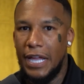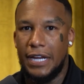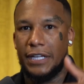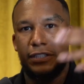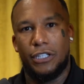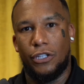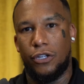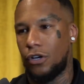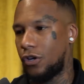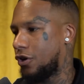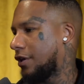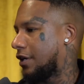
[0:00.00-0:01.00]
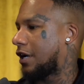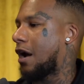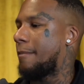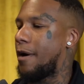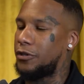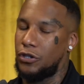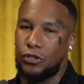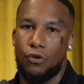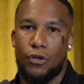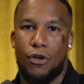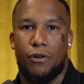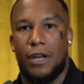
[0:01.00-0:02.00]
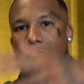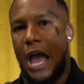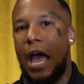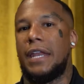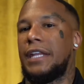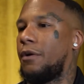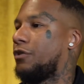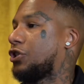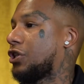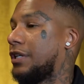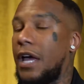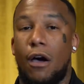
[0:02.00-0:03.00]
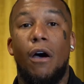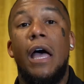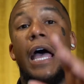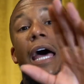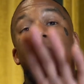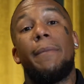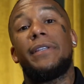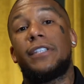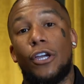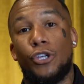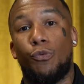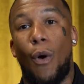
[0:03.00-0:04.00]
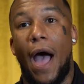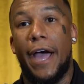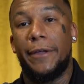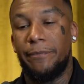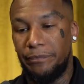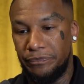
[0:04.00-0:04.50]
it doesn't look good to come out your Toyota and Hyundai with a Chanel. And let me tell you why.